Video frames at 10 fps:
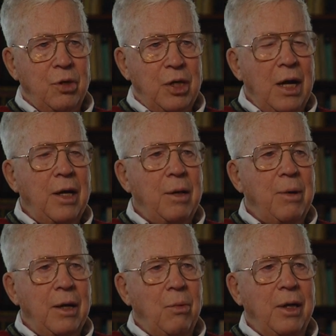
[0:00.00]
tell
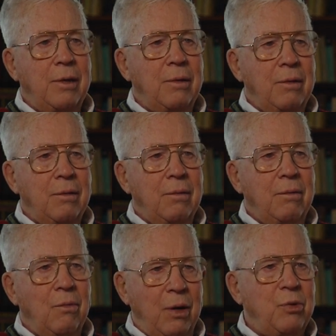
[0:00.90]
anybody what
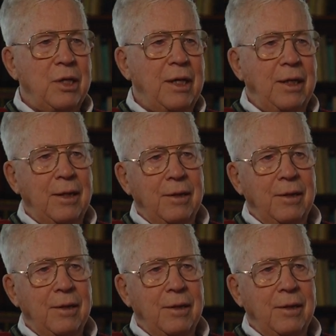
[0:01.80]
it was like.